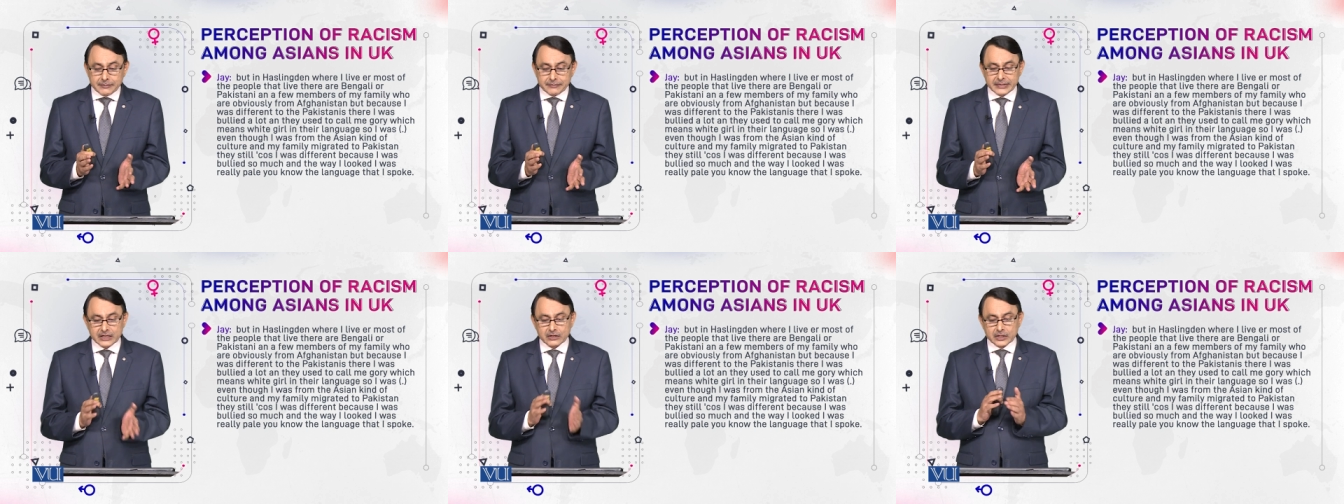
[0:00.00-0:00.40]

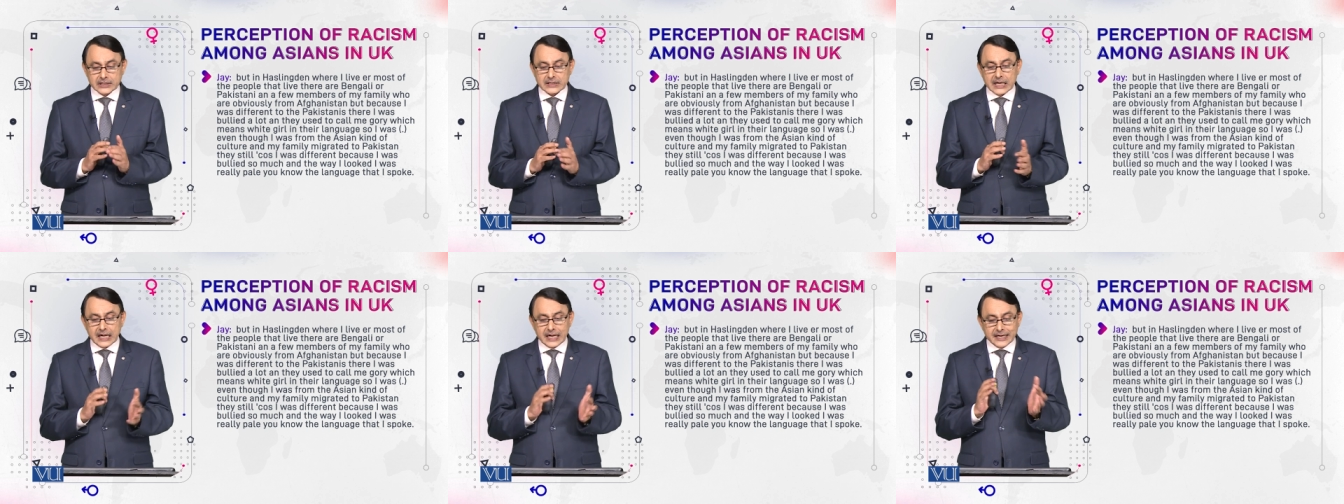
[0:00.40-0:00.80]

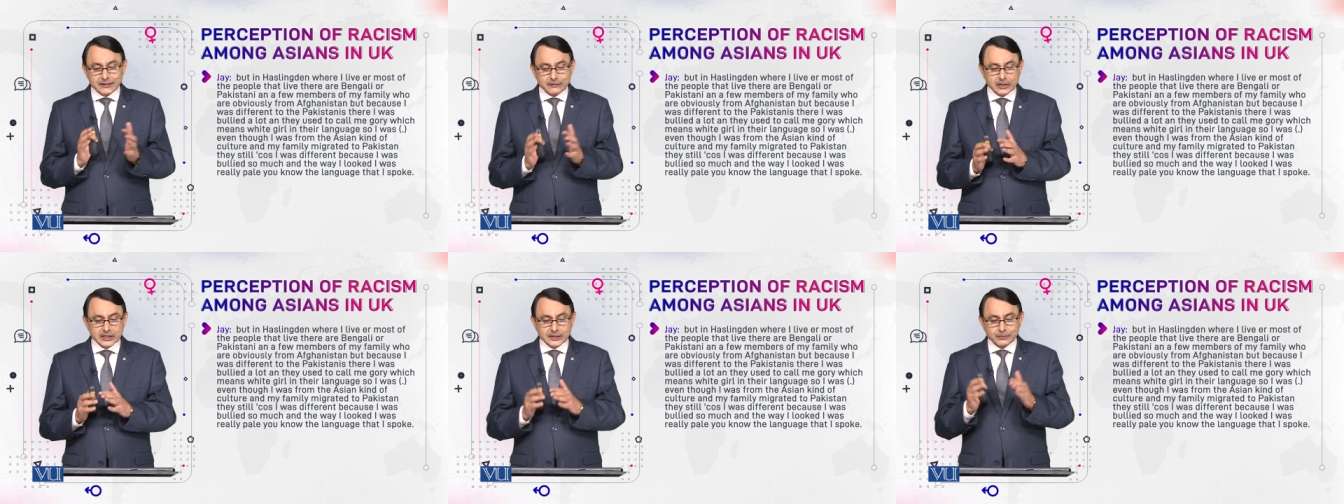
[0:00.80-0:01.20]
because I
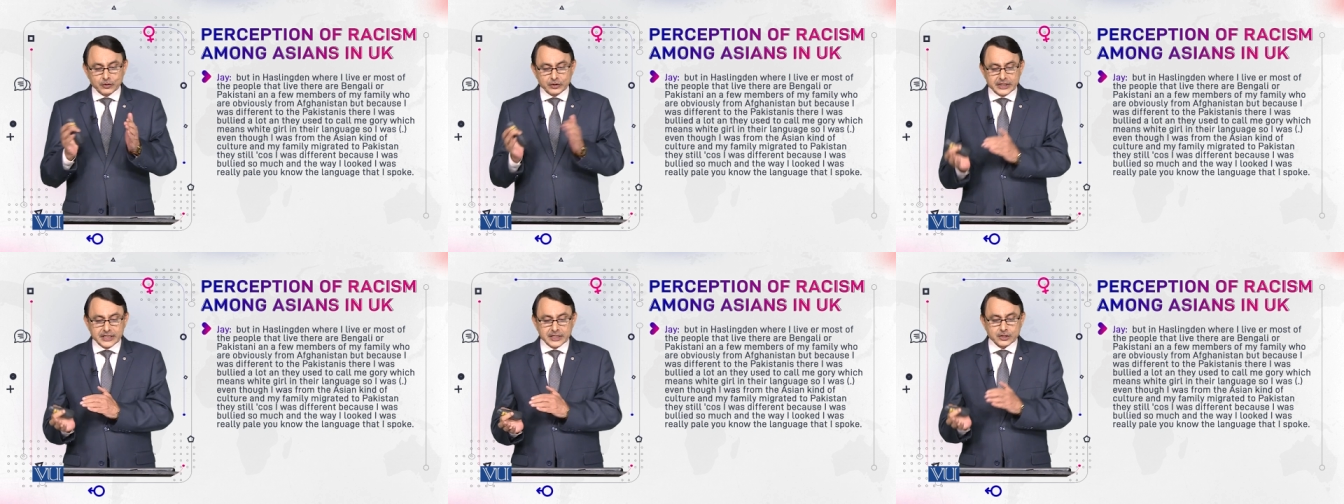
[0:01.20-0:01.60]
was
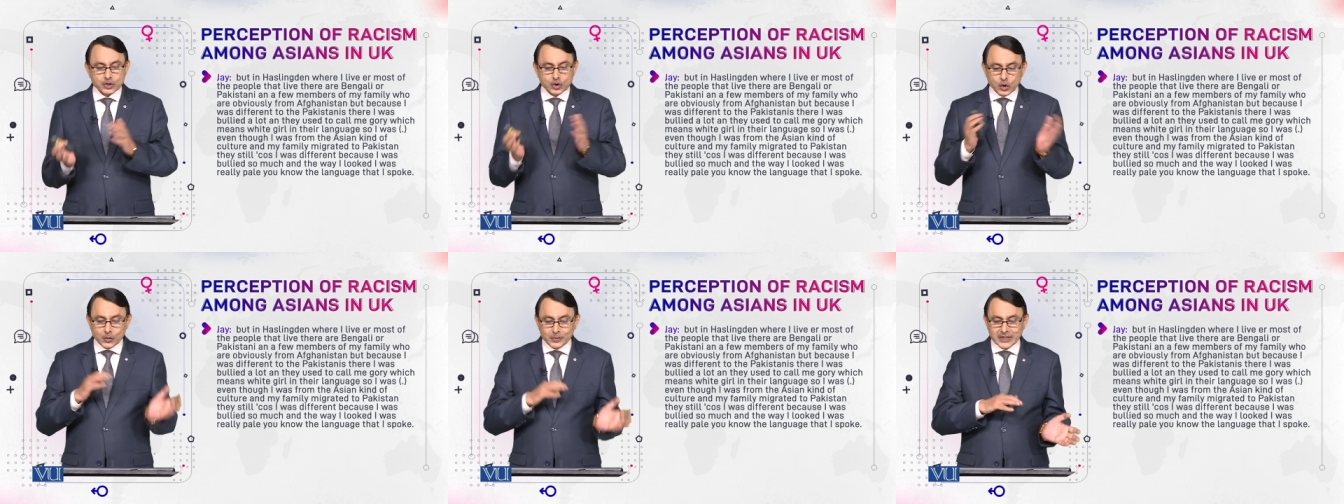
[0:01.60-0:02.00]
bullied
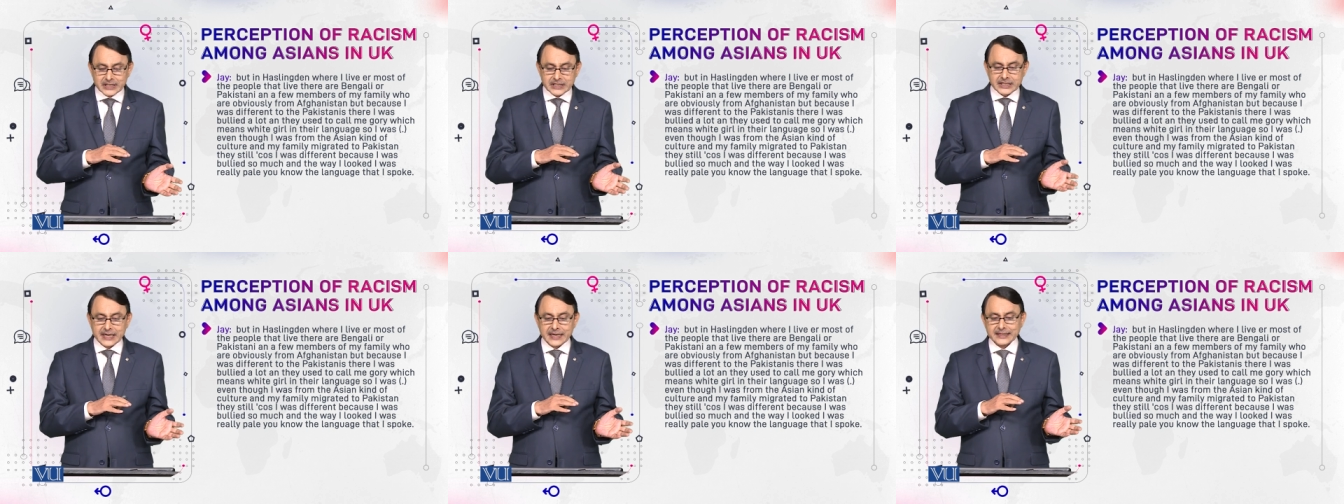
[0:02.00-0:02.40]
so
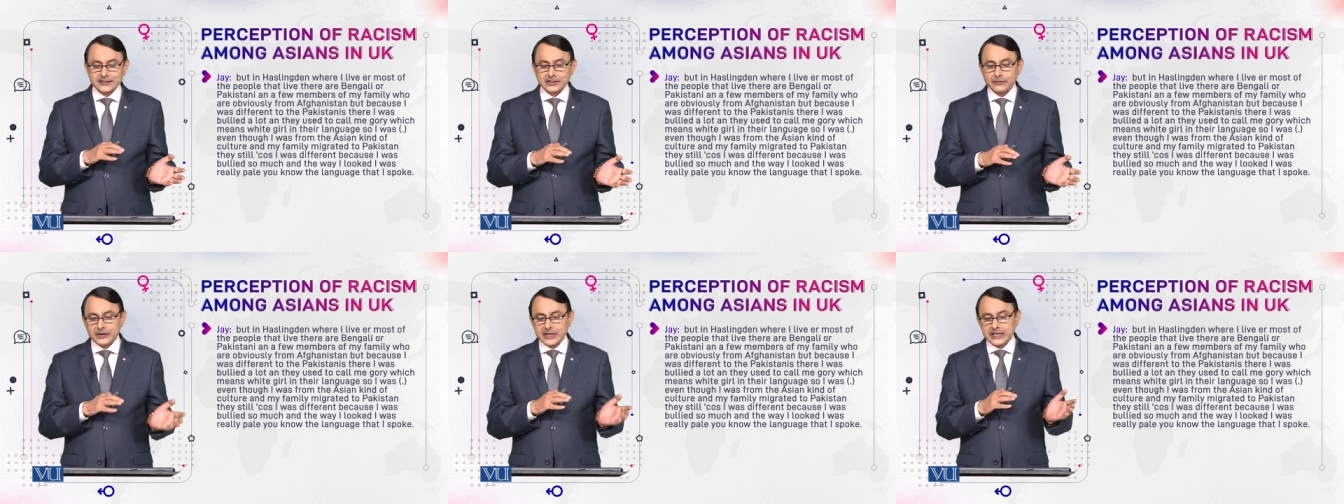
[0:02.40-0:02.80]
much and
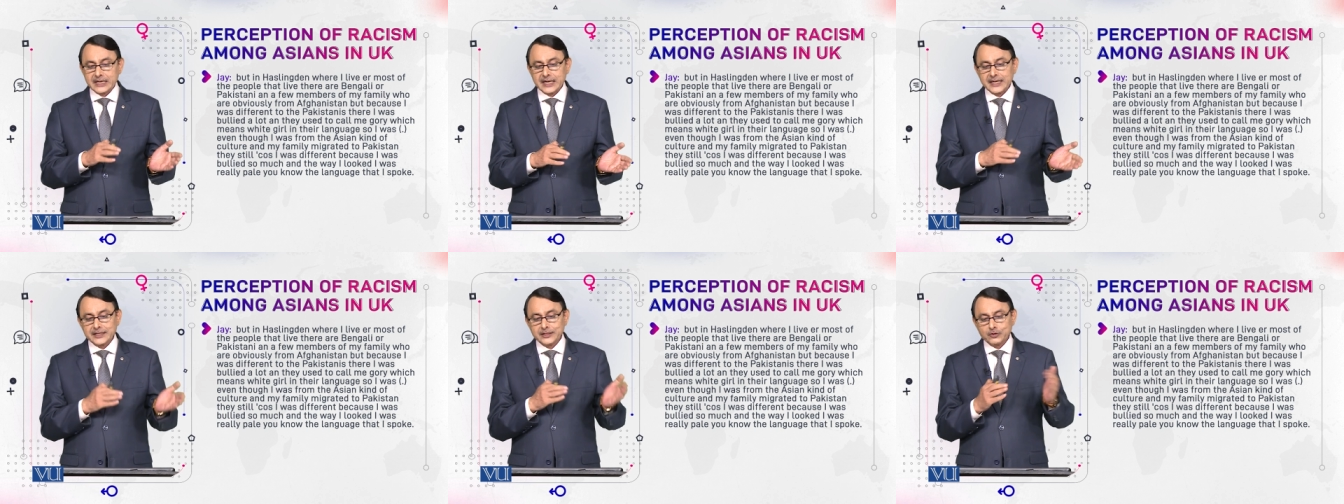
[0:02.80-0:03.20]
the way
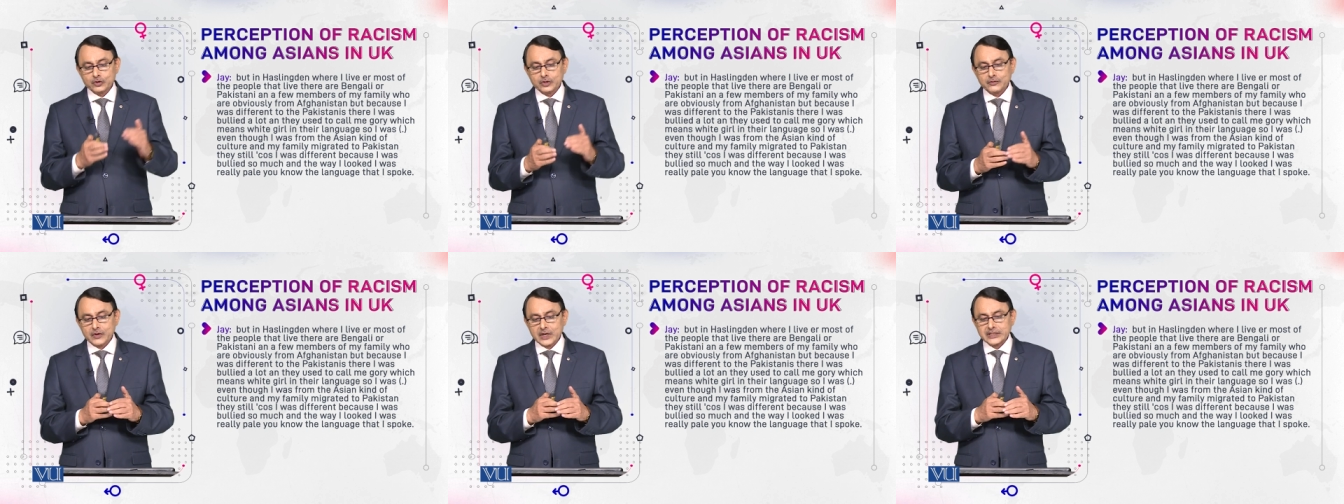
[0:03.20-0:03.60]
I
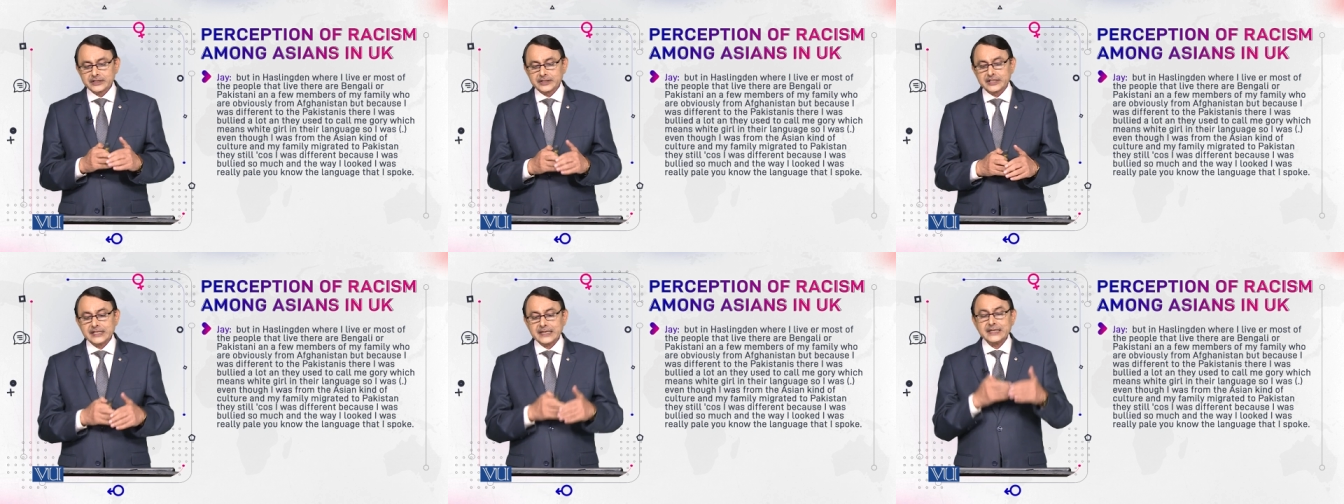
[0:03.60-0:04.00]
looked
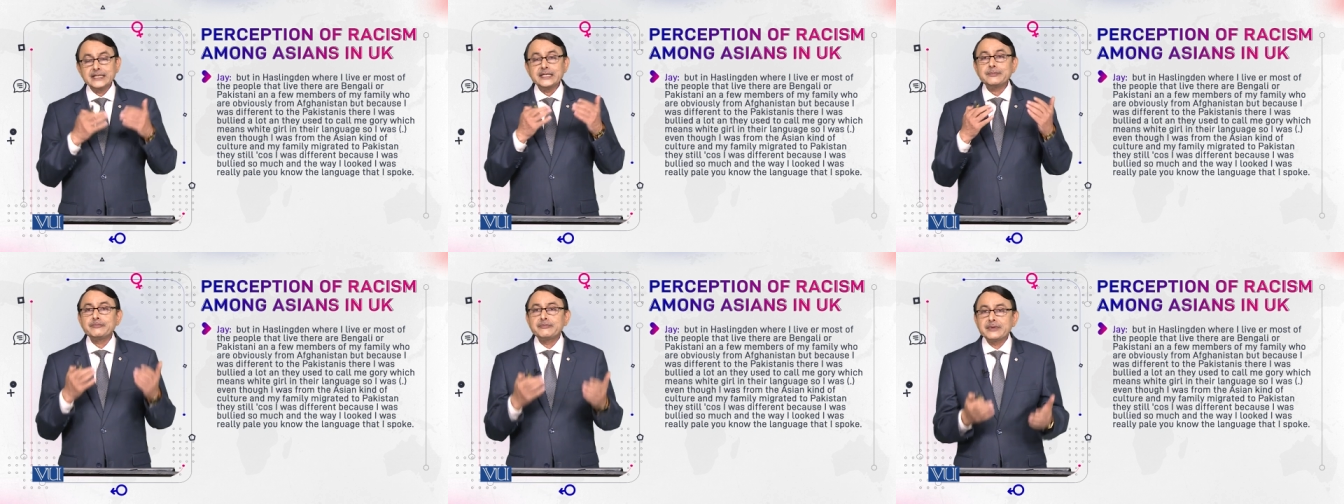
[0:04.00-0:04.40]
was really